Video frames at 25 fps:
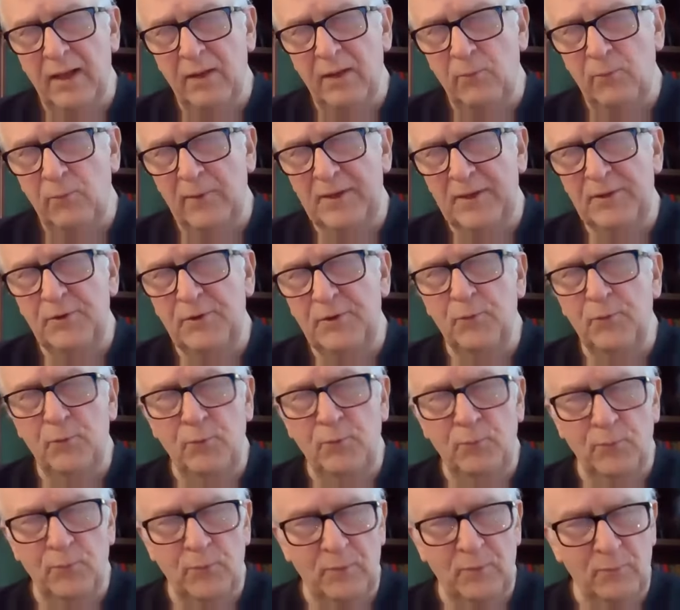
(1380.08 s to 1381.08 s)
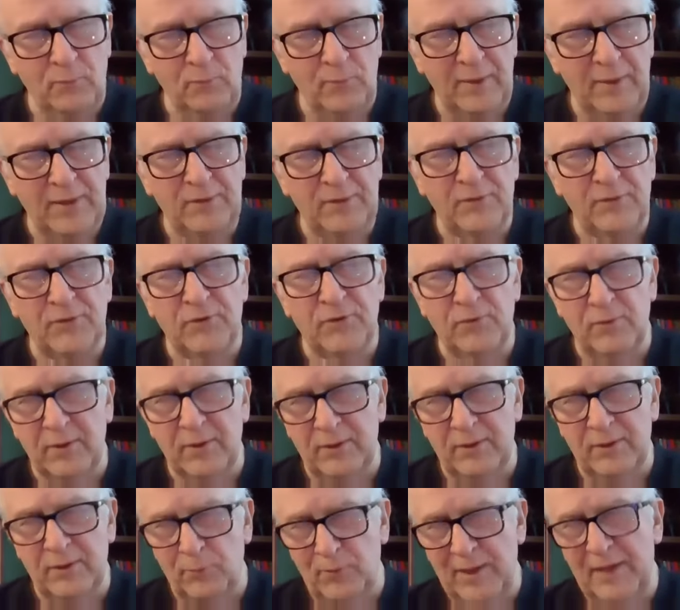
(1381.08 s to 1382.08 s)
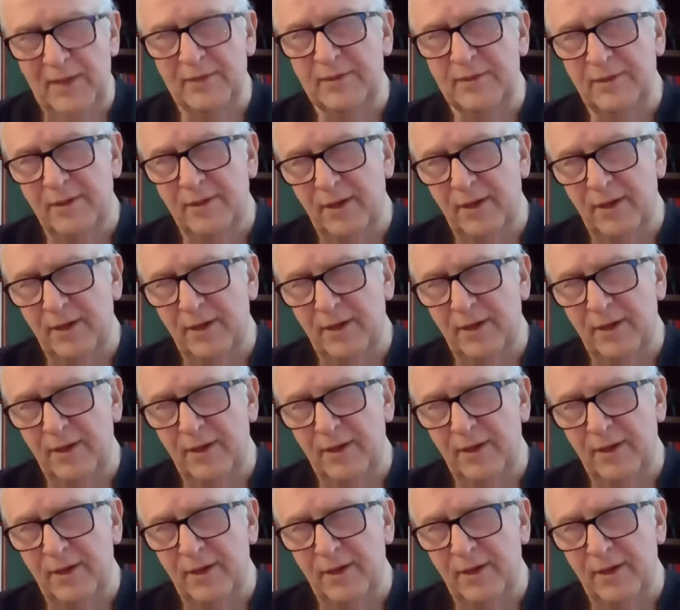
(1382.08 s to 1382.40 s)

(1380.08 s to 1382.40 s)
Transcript: when you went to a red